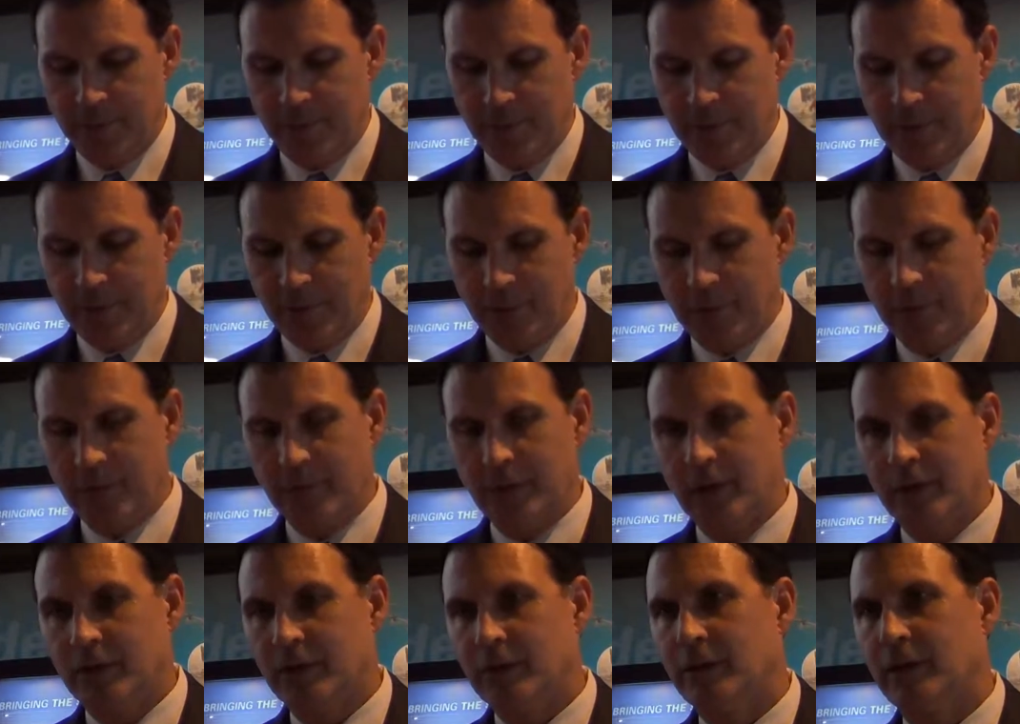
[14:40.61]

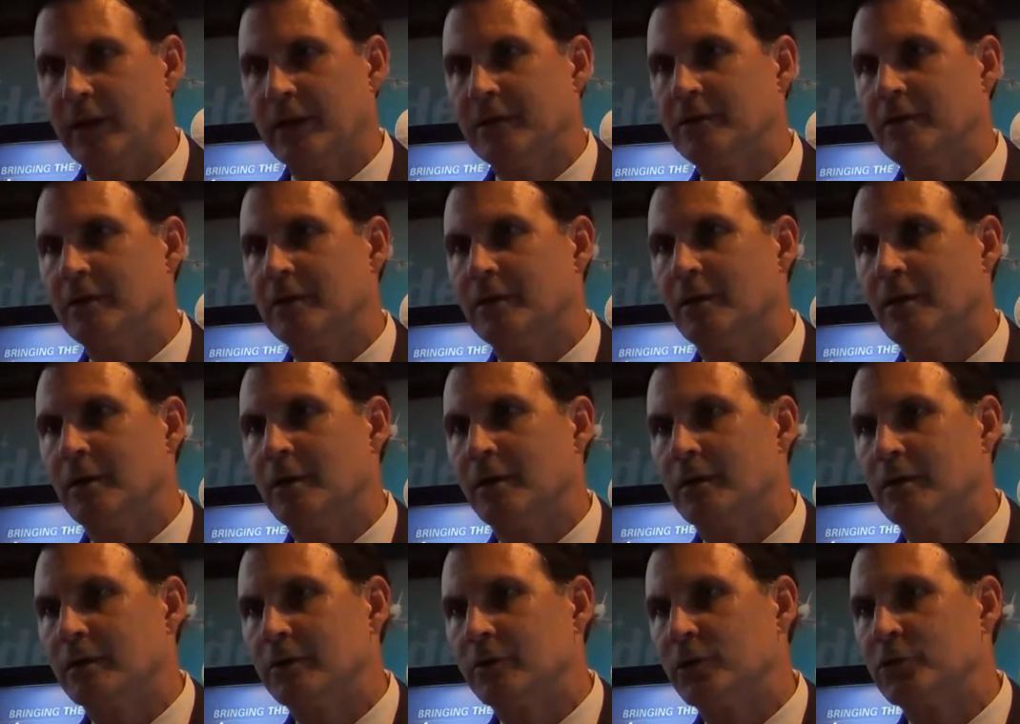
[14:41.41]
They're collecting
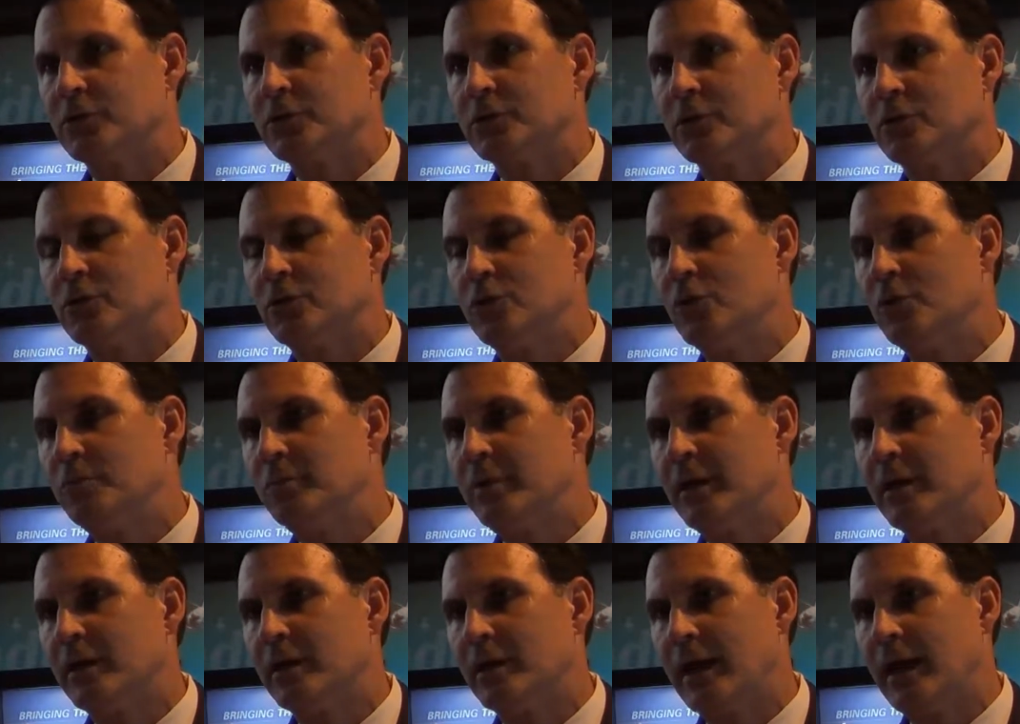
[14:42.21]
close to 2
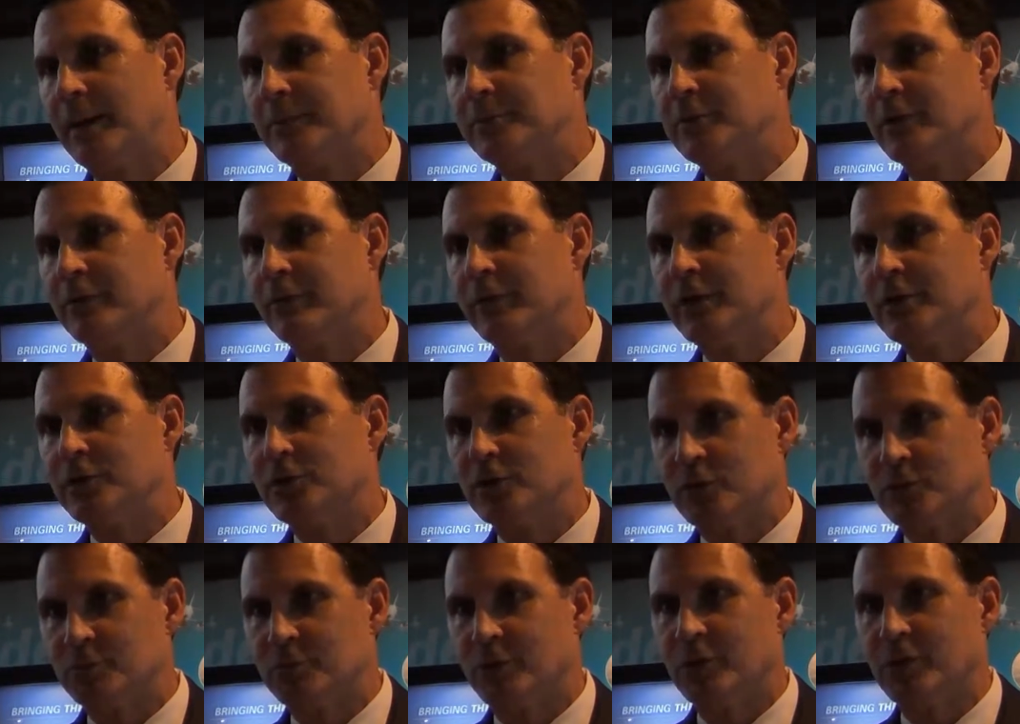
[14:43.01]
billion
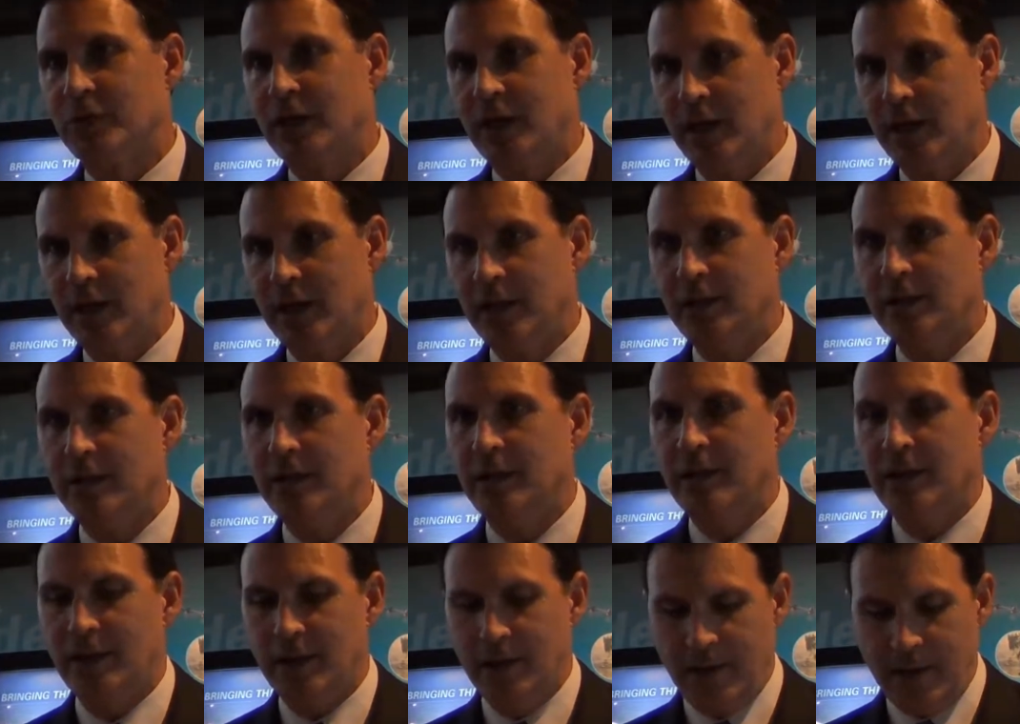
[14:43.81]
observations per day
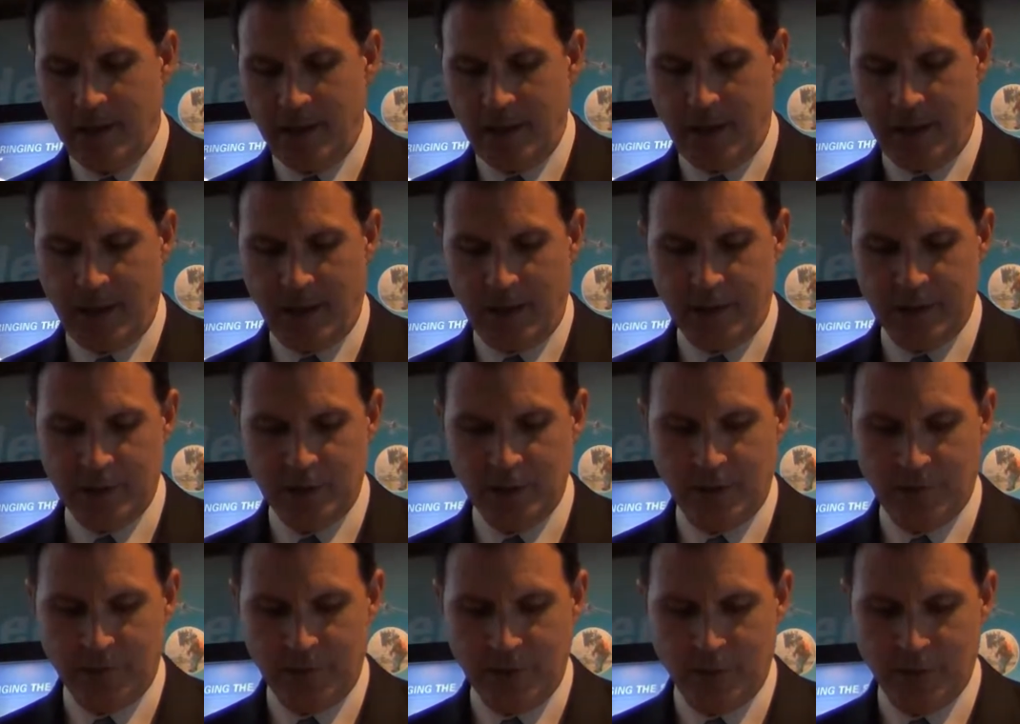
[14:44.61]
and
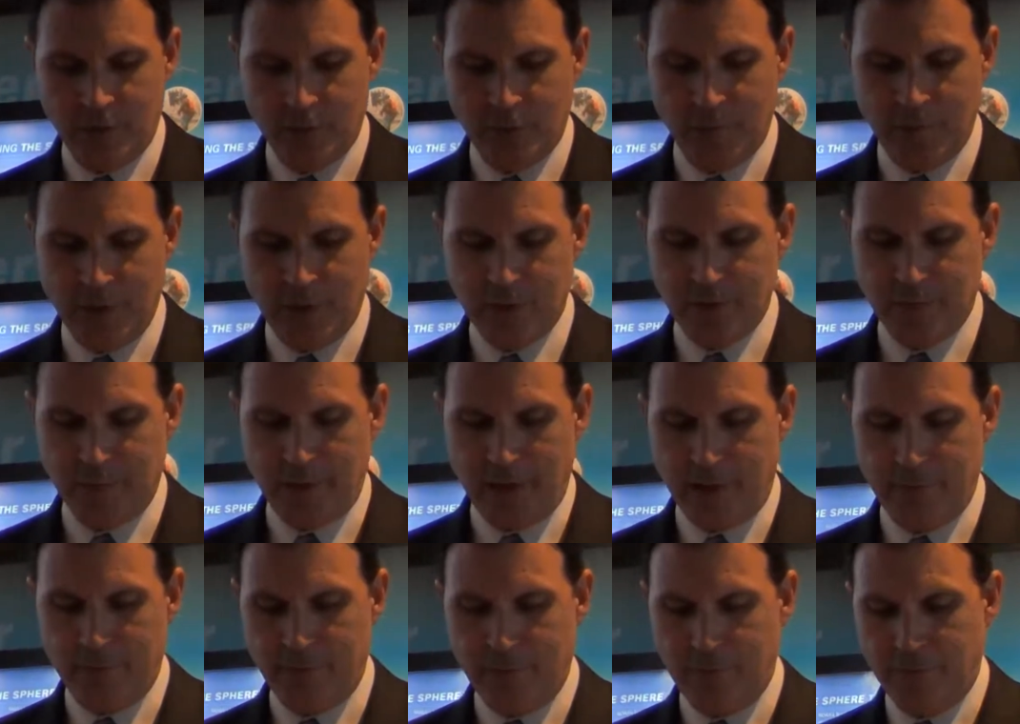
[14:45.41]
generating a tremendous
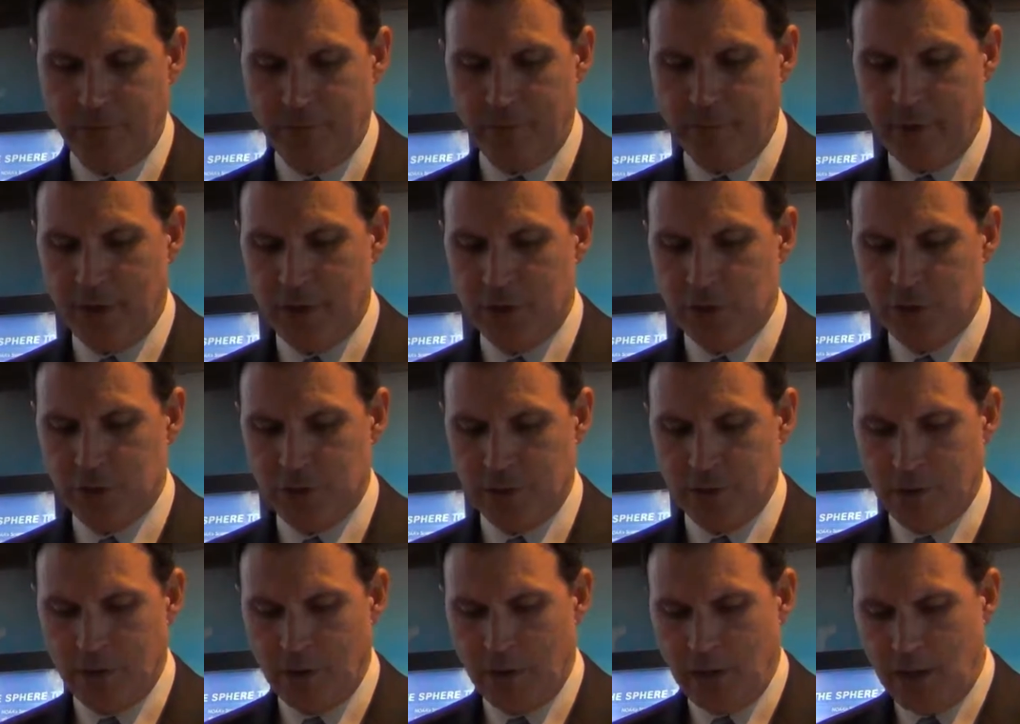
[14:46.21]
amount of
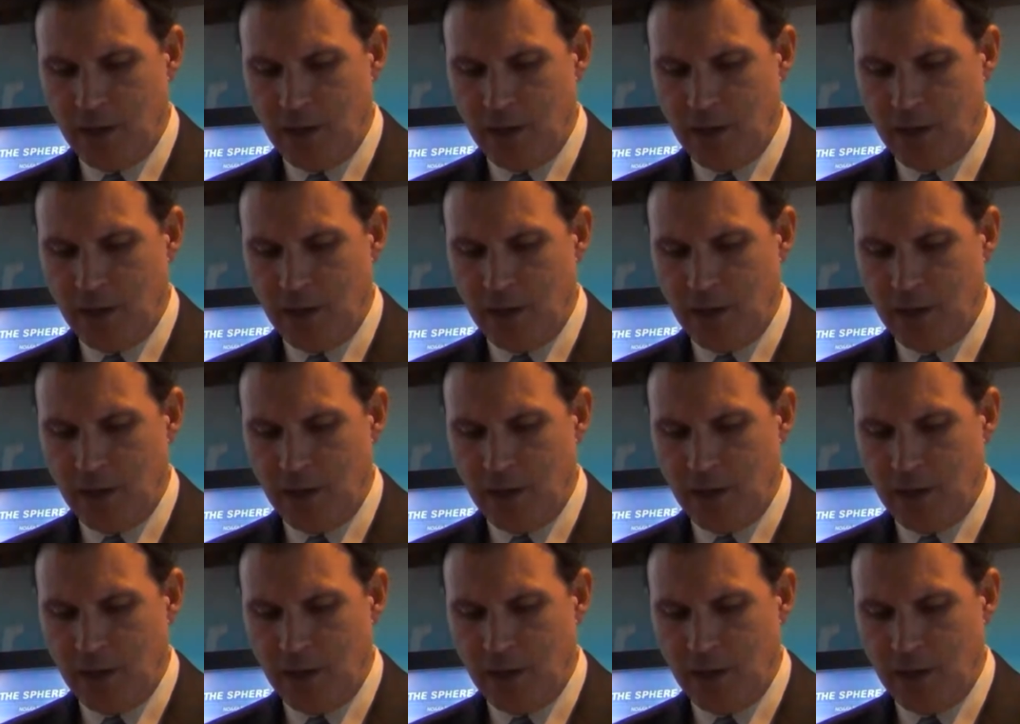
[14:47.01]
information.